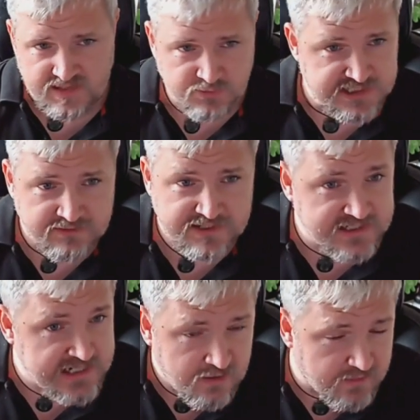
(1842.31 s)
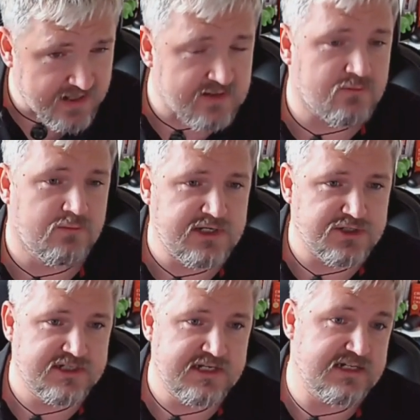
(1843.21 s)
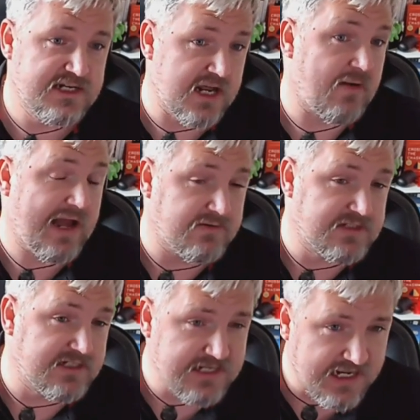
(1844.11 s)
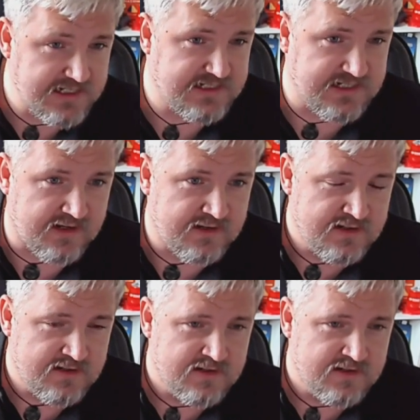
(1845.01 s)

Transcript: We don't need to know it. We just need to know how to test it.